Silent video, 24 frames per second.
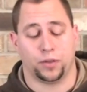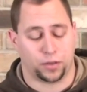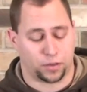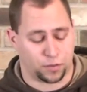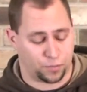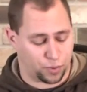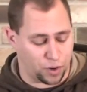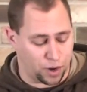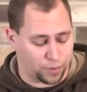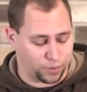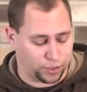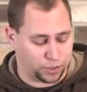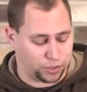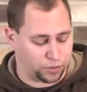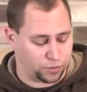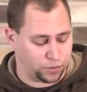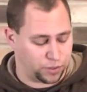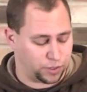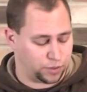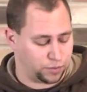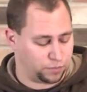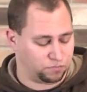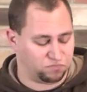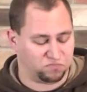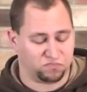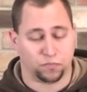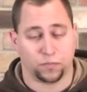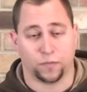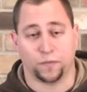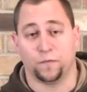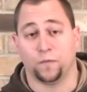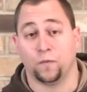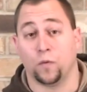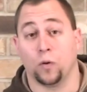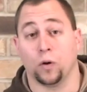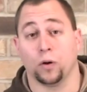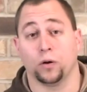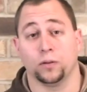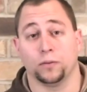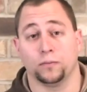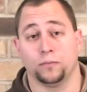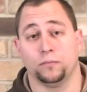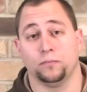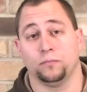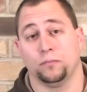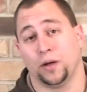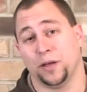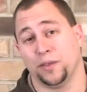you could probably do it in 4
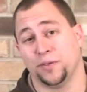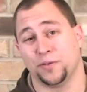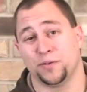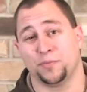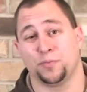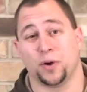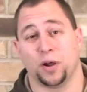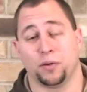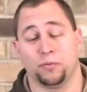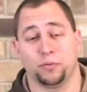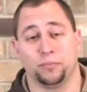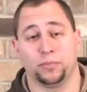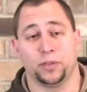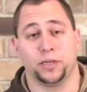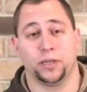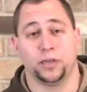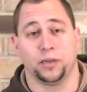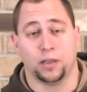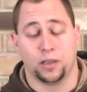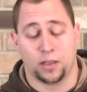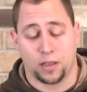months probably.